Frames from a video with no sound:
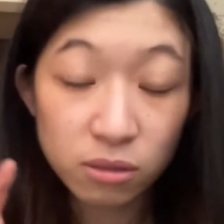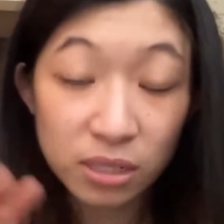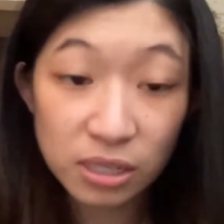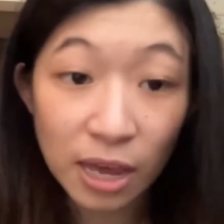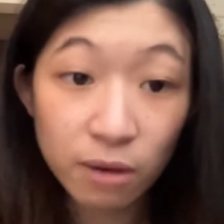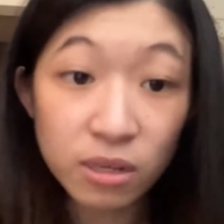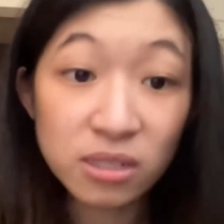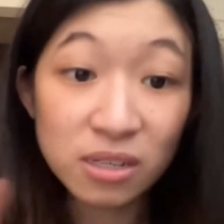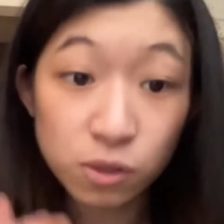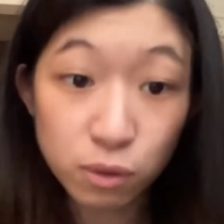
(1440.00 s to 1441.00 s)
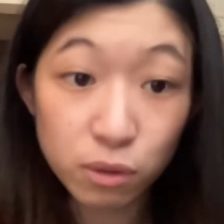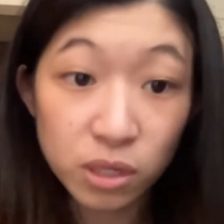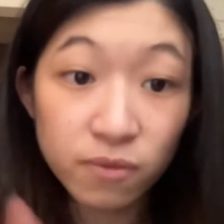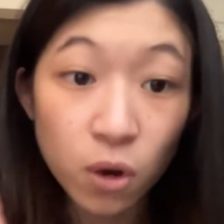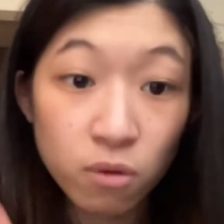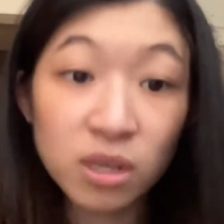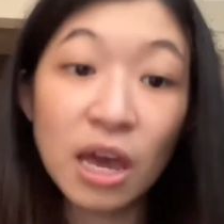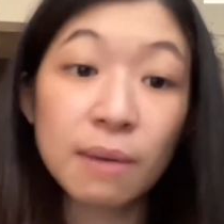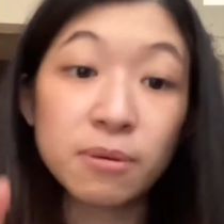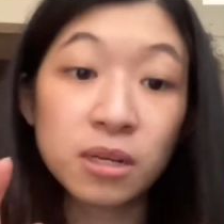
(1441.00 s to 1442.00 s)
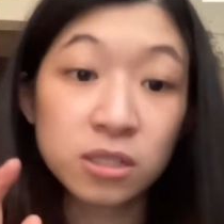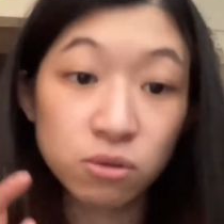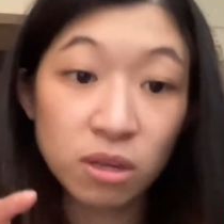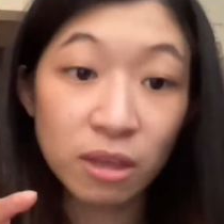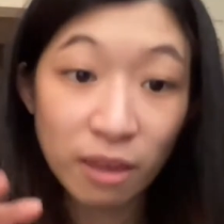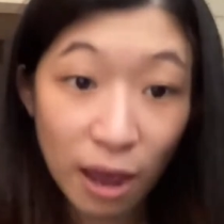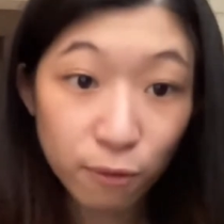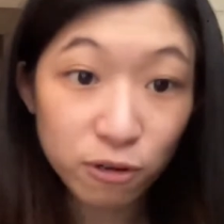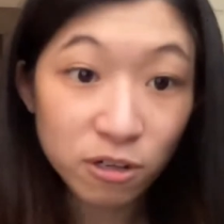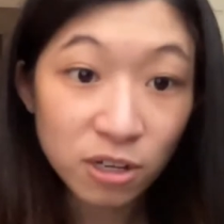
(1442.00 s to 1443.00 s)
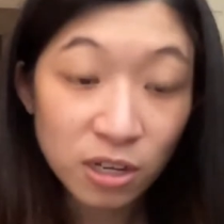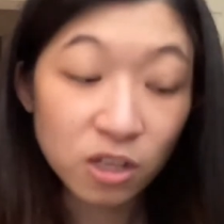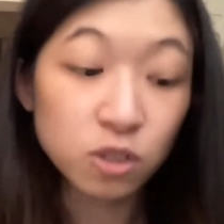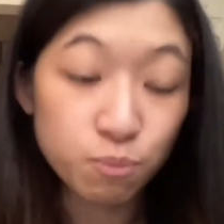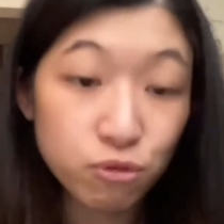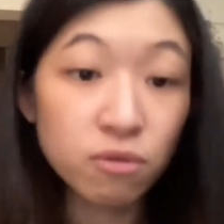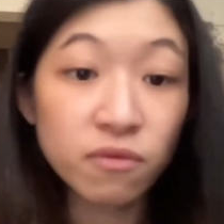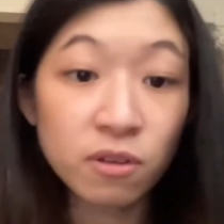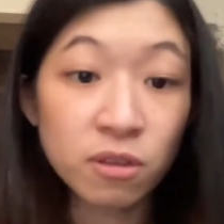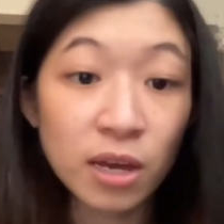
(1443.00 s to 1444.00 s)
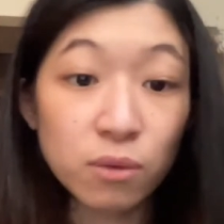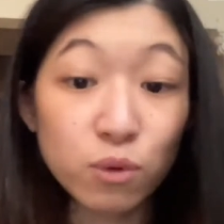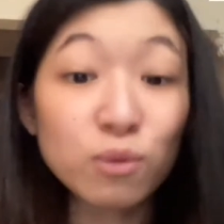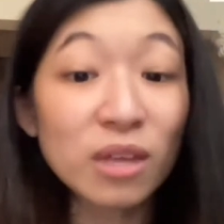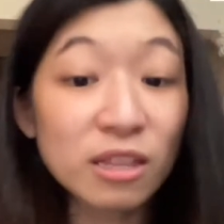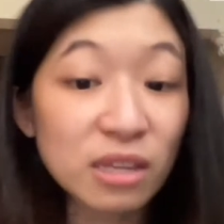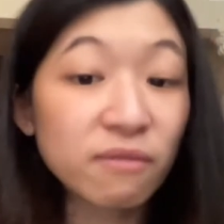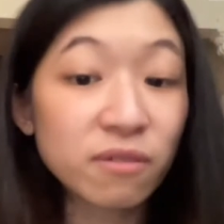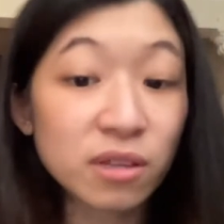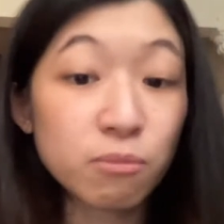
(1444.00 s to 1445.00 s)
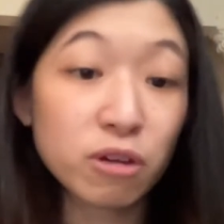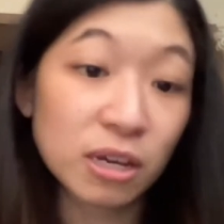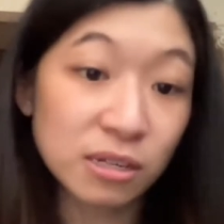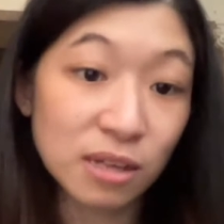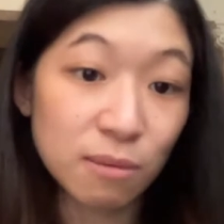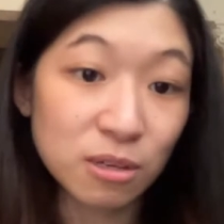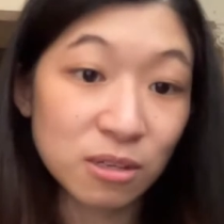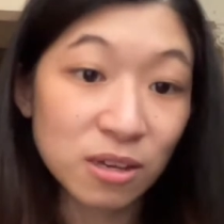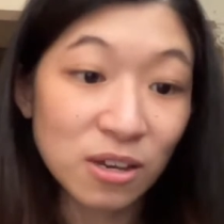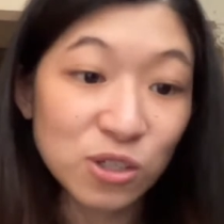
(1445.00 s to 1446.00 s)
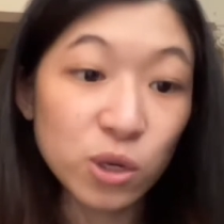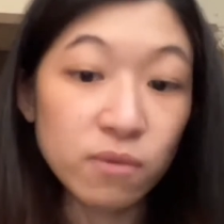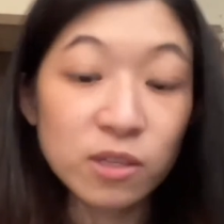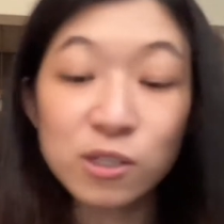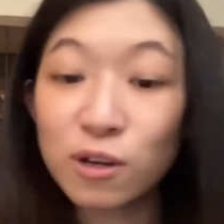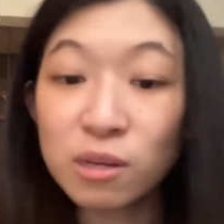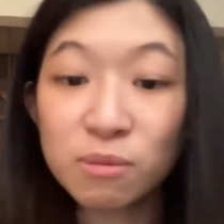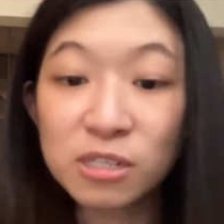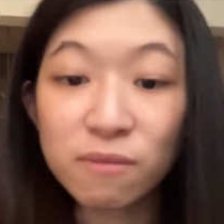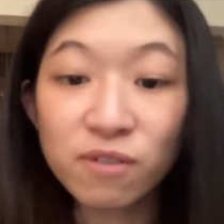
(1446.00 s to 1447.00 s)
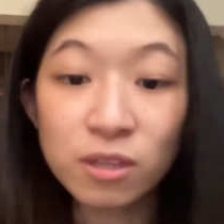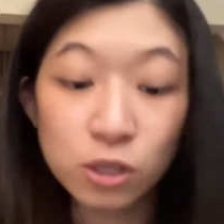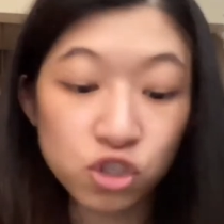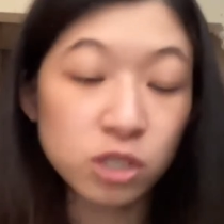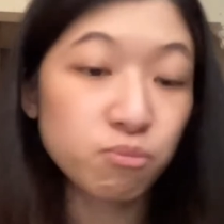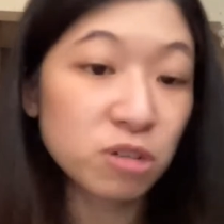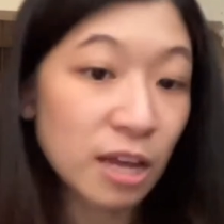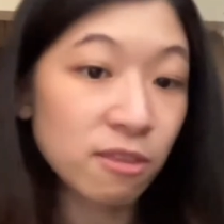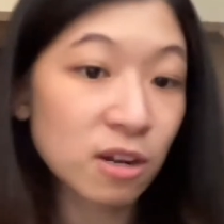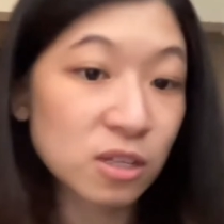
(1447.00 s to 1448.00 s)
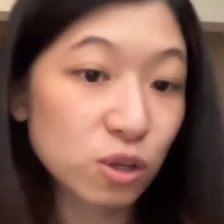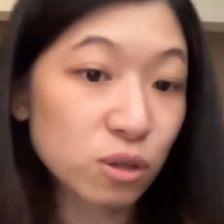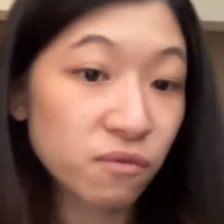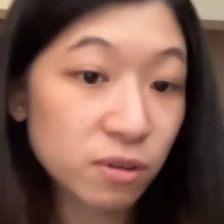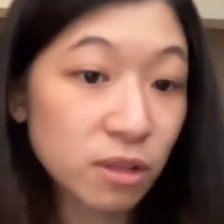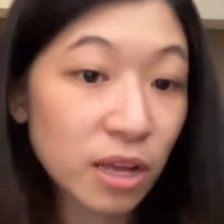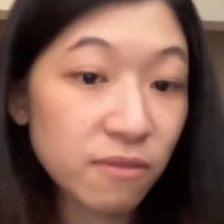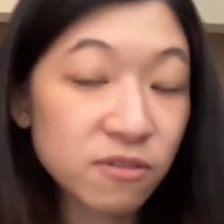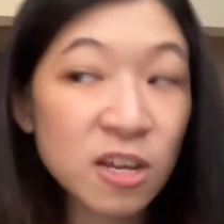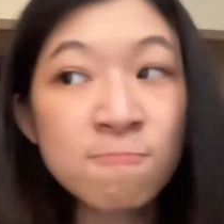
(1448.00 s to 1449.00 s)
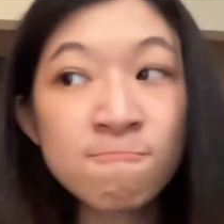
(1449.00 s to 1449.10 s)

discount is exclusive, only happening during that hour, it's proven that it will definitely bring excitement. So if it's gonna be something that you just pretend that it's gonna feel left,